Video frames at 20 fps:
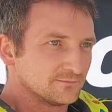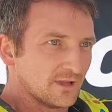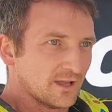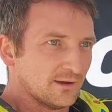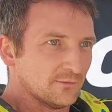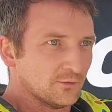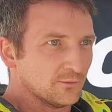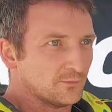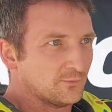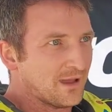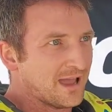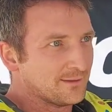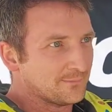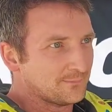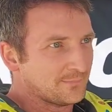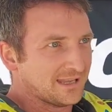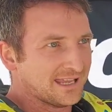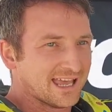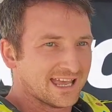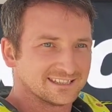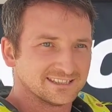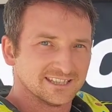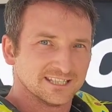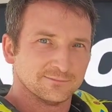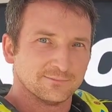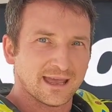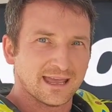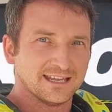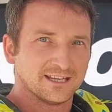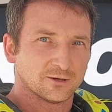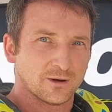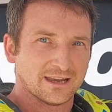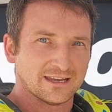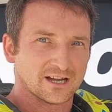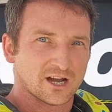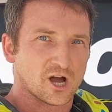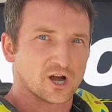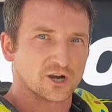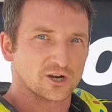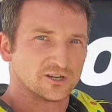would be hitting the bike quite
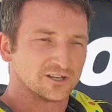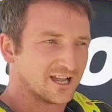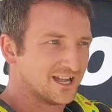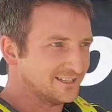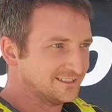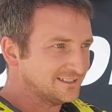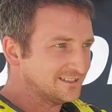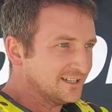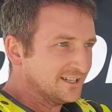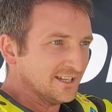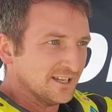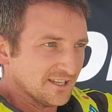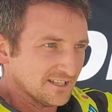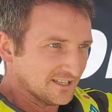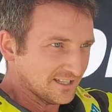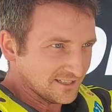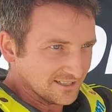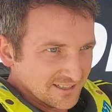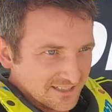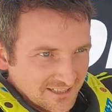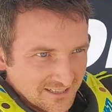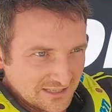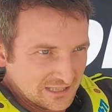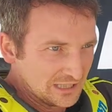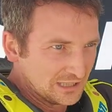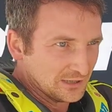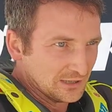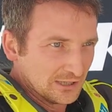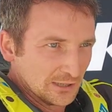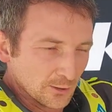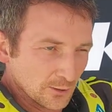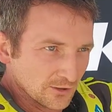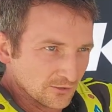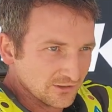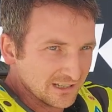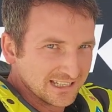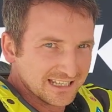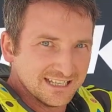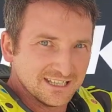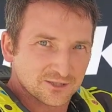hard, and you were
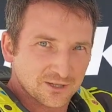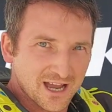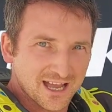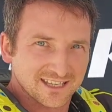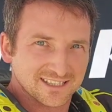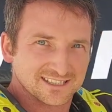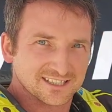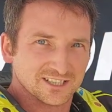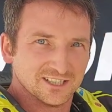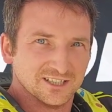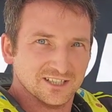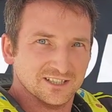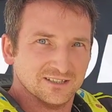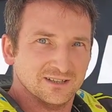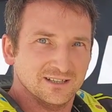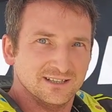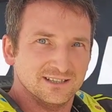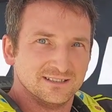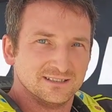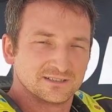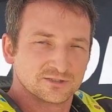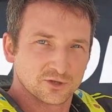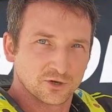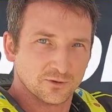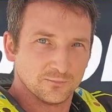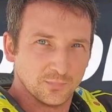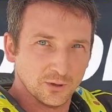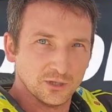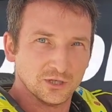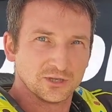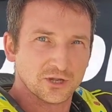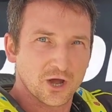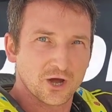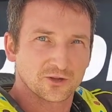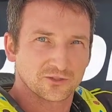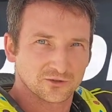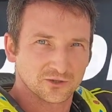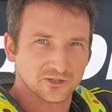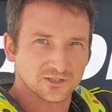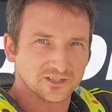really trying to sort of
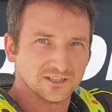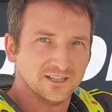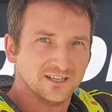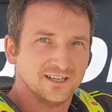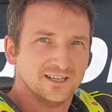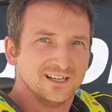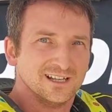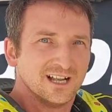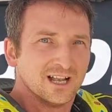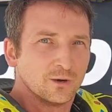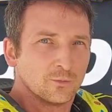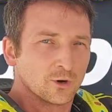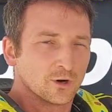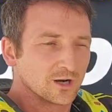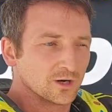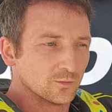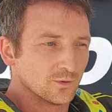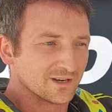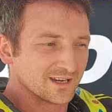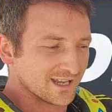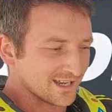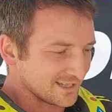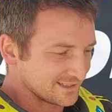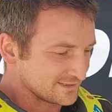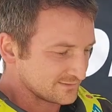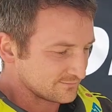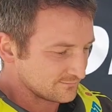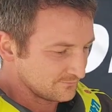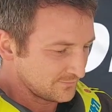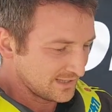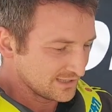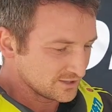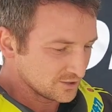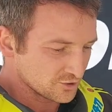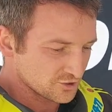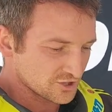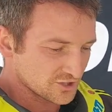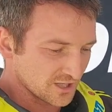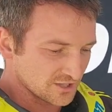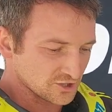bulldog through it. Where when I made
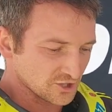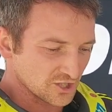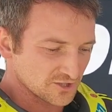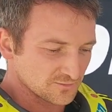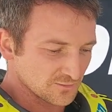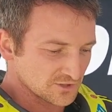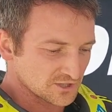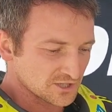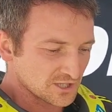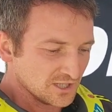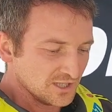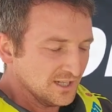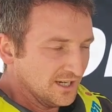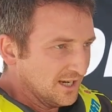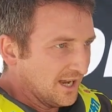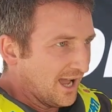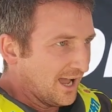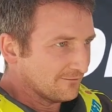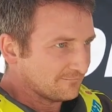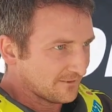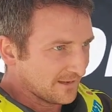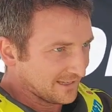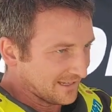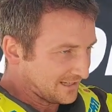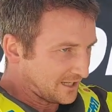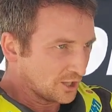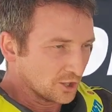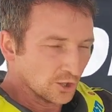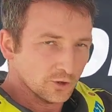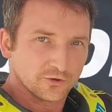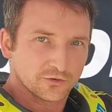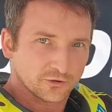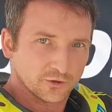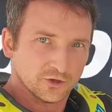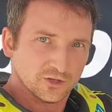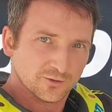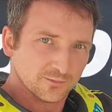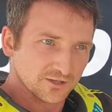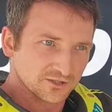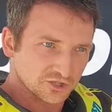those adjustments, I felt like I go through
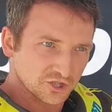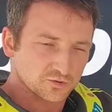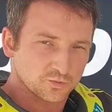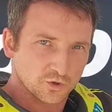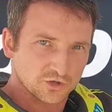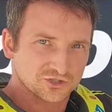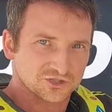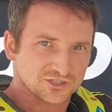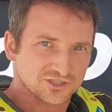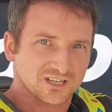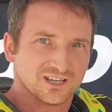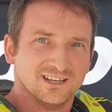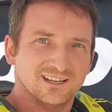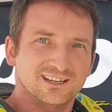them and just wasn't